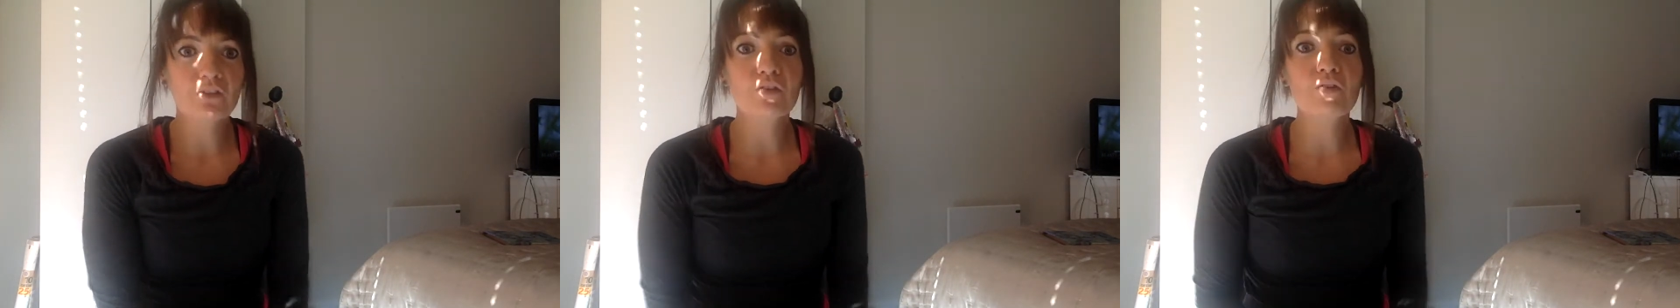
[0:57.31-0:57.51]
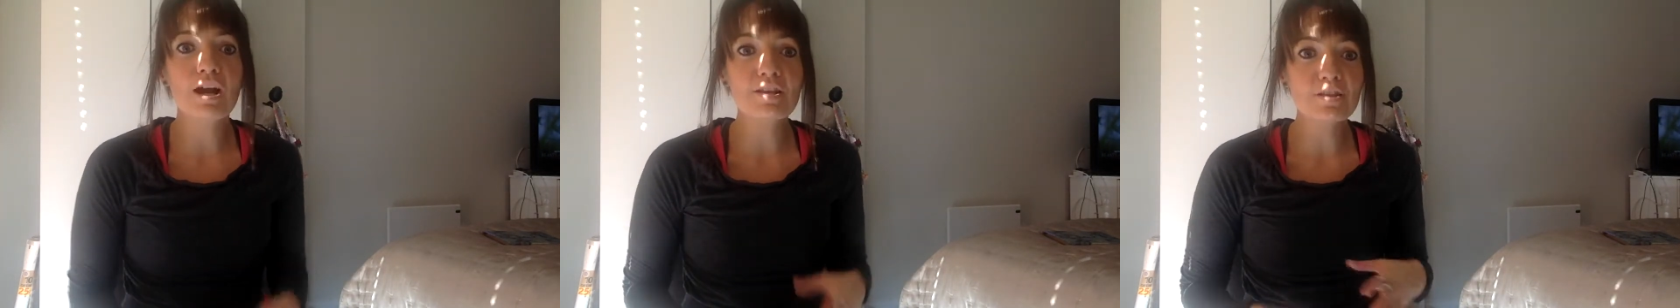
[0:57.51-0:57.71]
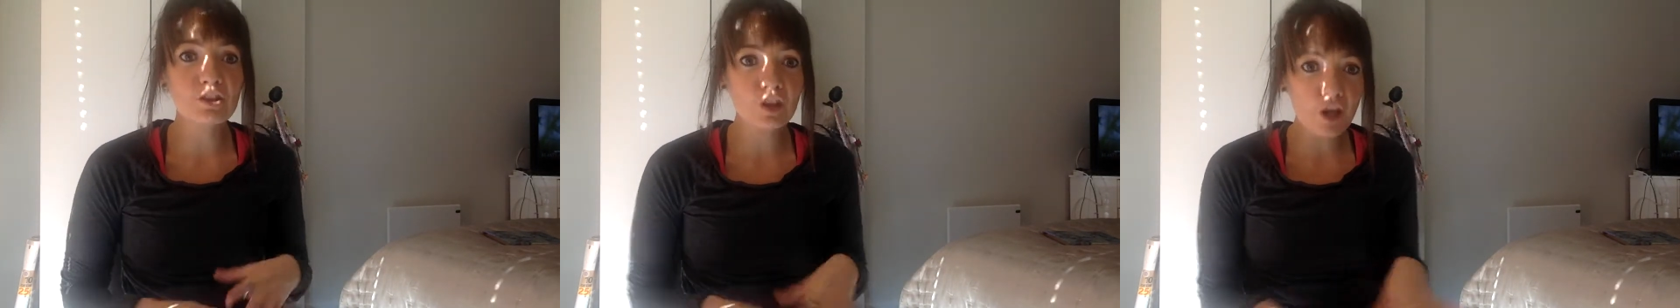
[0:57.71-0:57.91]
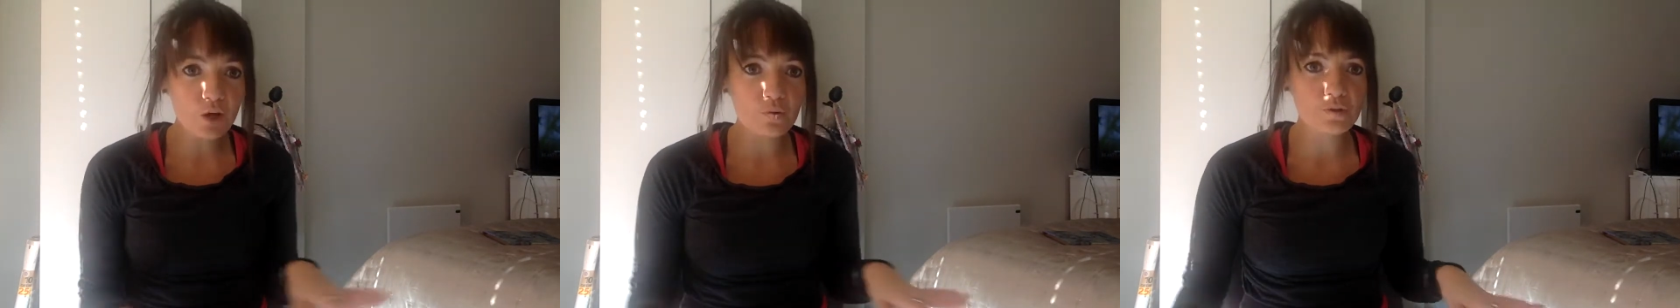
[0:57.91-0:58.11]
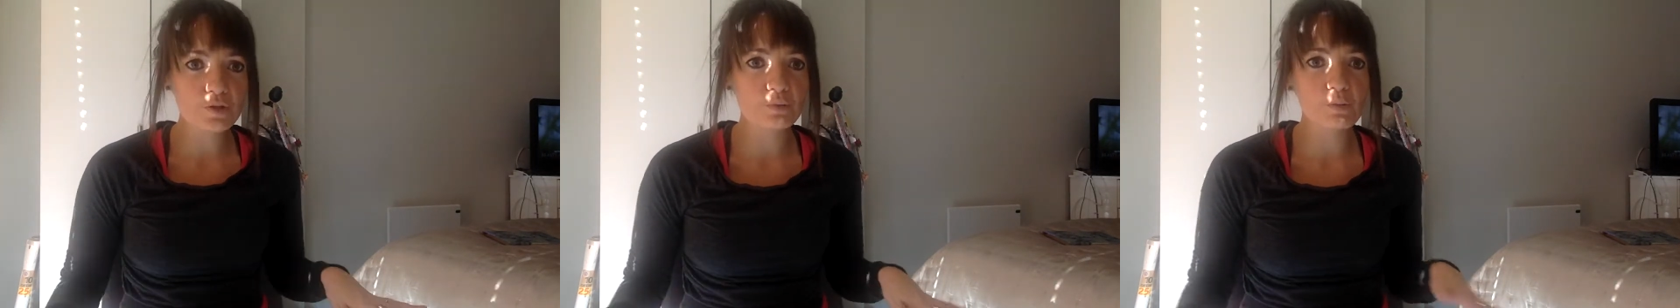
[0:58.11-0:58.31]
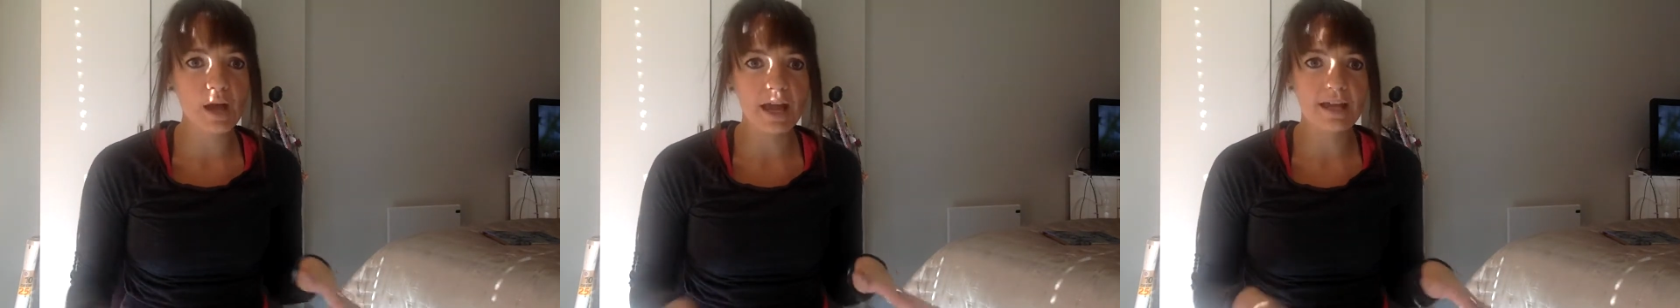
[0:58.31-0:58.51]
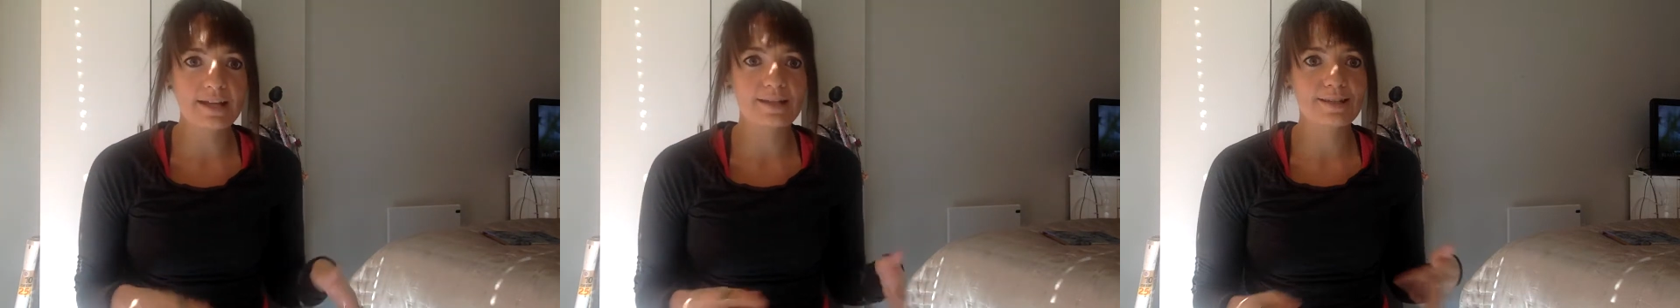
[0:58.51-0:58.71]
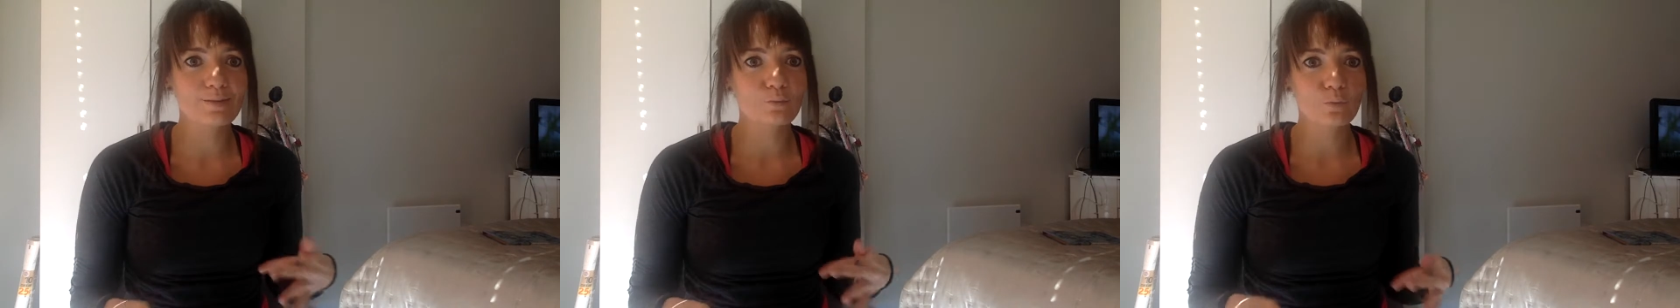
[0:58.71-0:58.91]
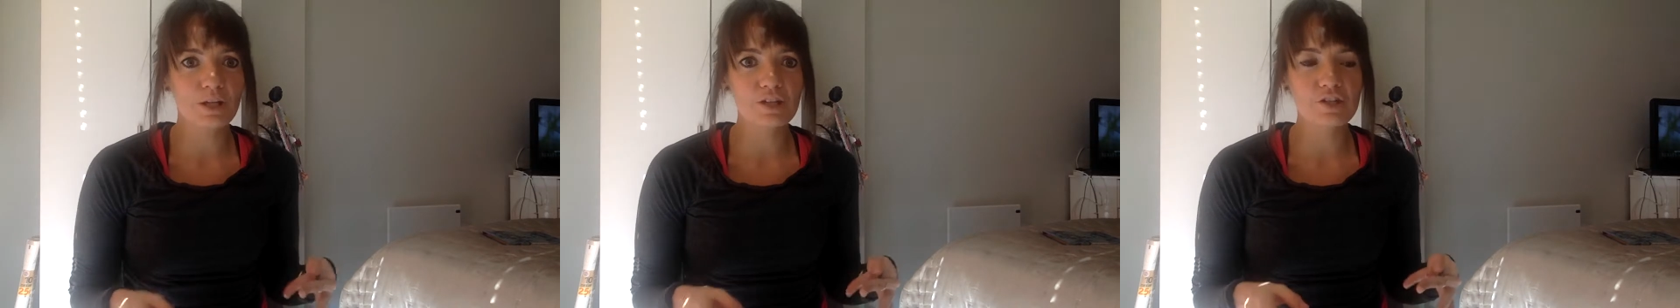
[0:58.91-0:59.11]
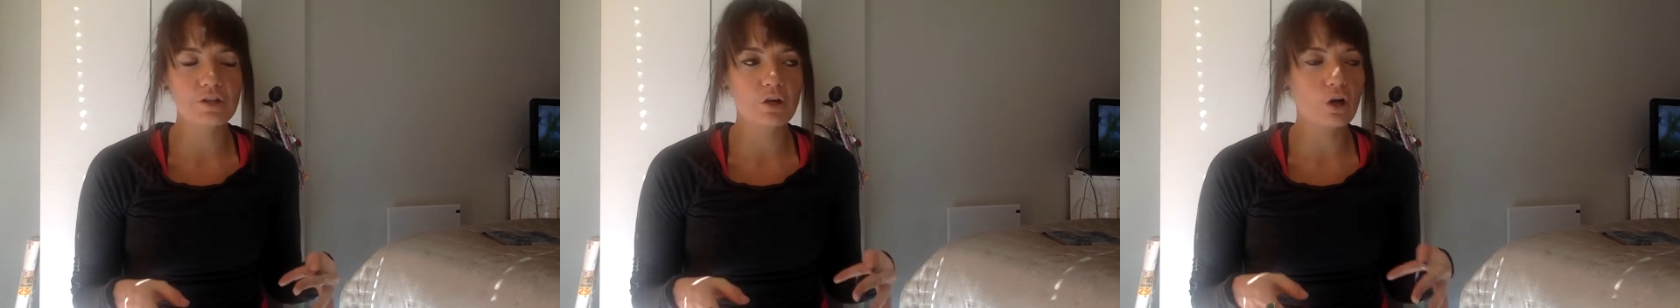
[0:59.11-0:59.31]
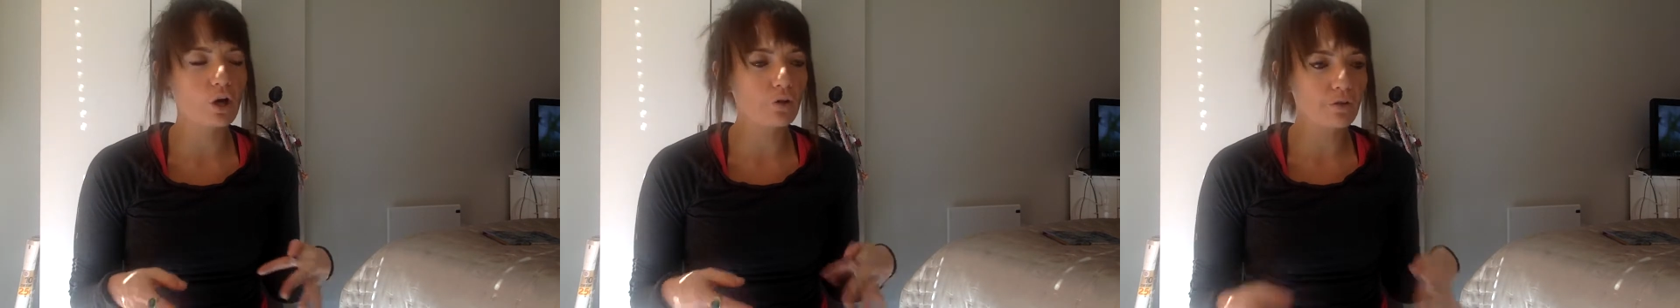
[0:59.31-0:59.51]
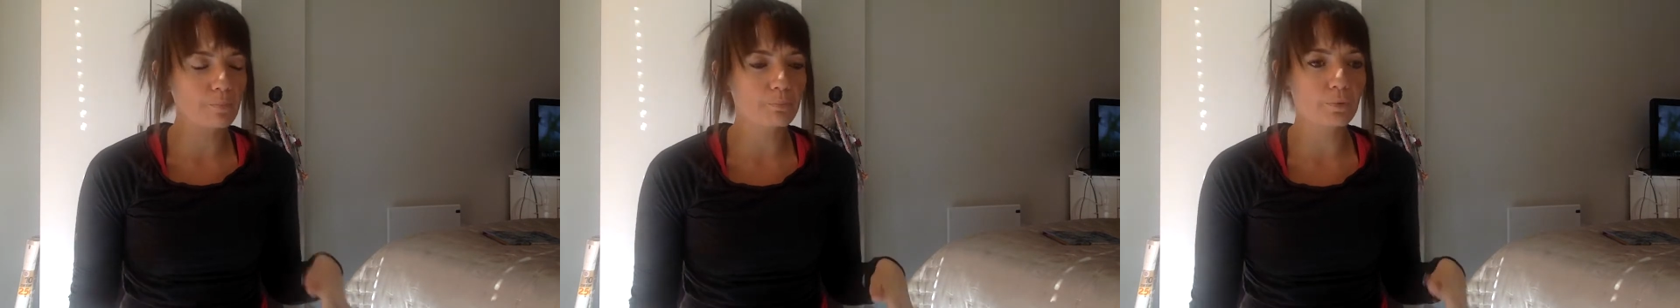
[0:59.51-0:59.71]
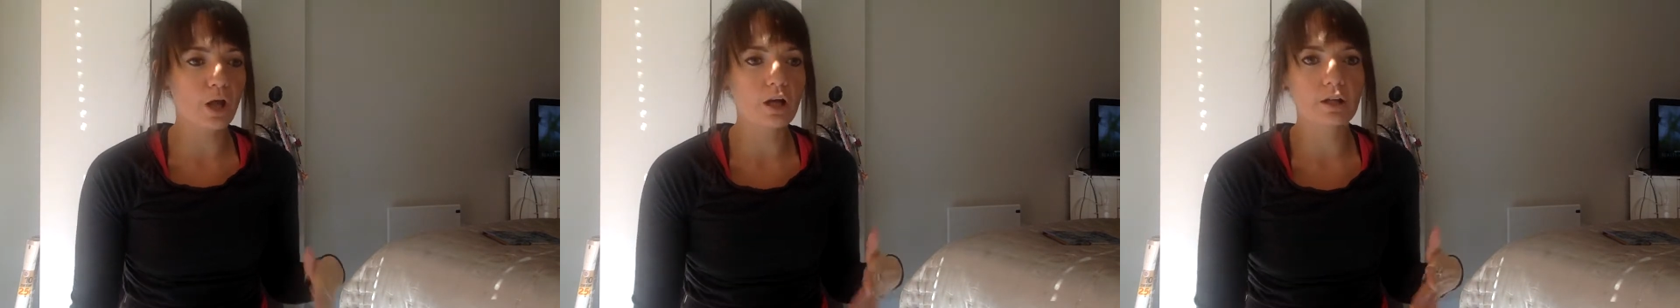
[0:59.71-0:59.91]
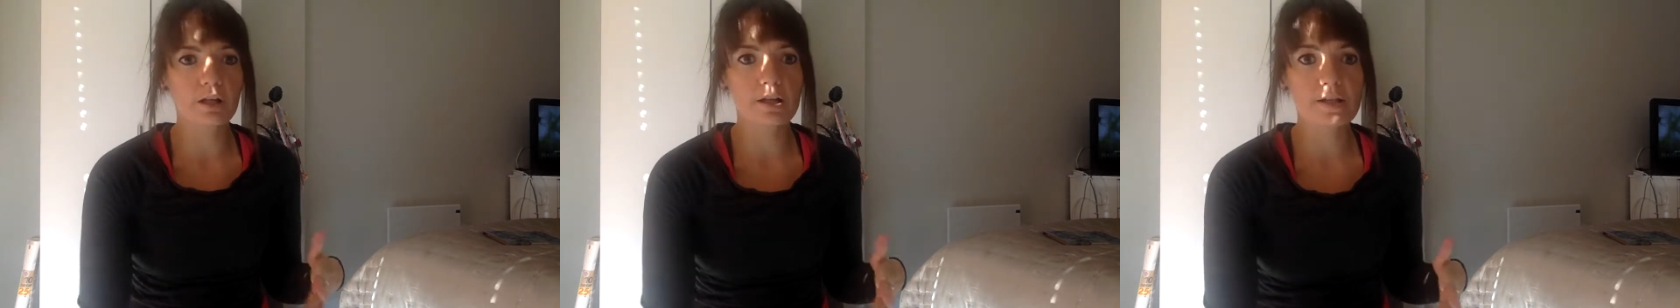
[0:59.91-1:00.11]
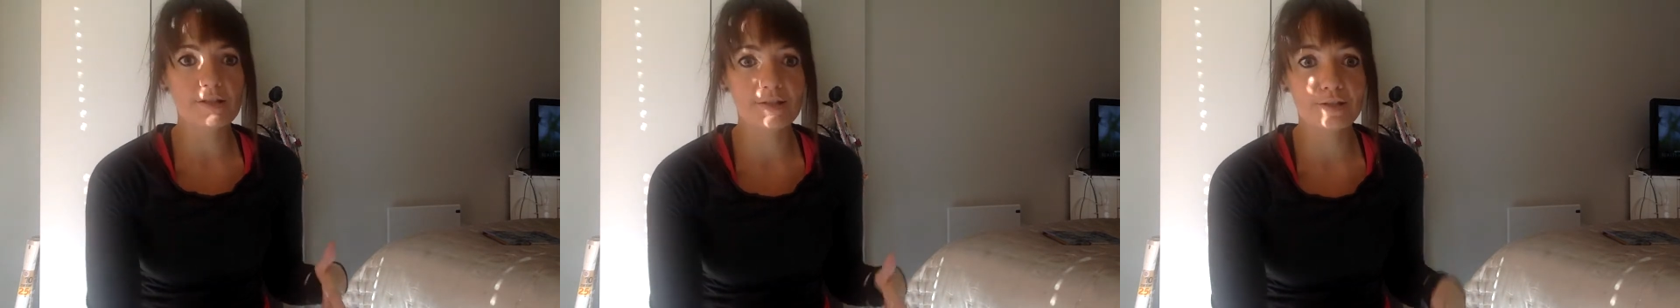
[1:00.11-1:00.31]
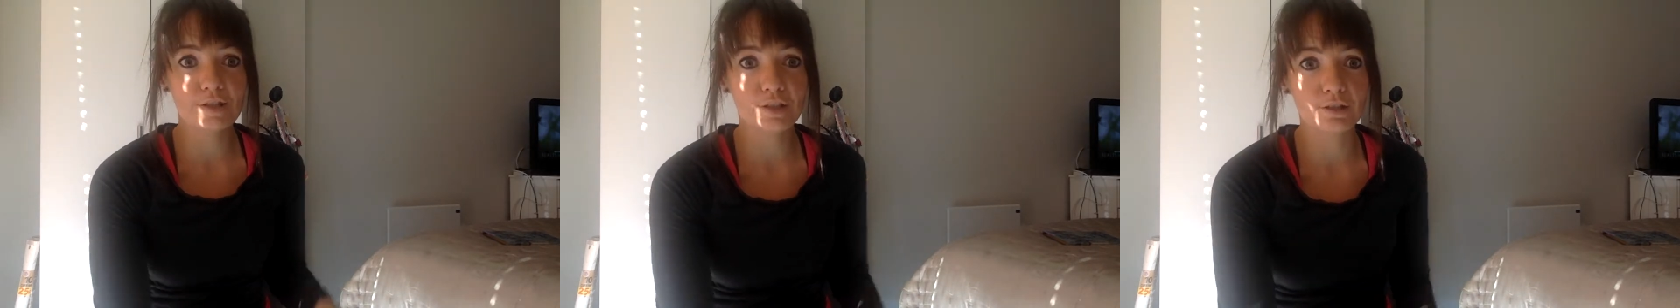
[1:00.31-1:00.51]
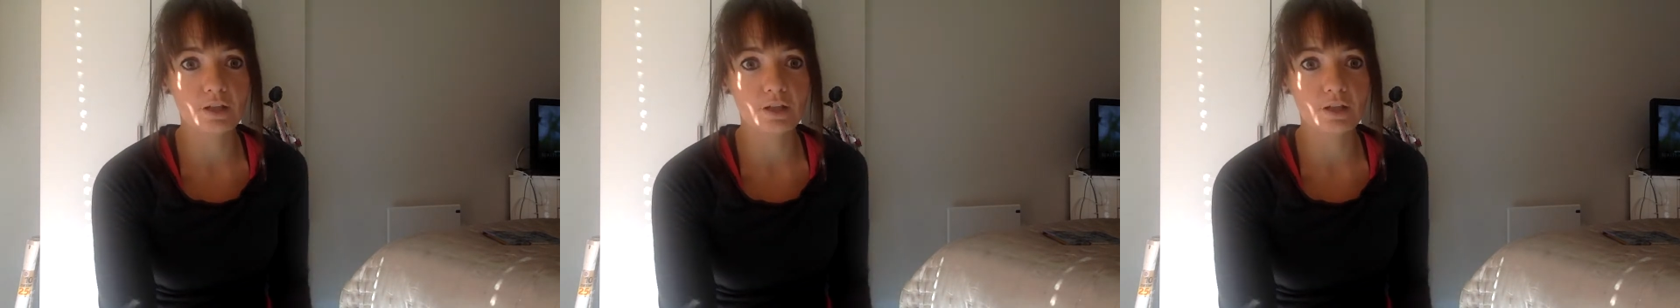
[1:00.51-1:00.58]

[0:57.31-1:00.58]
there are loads of ways in which other bloggers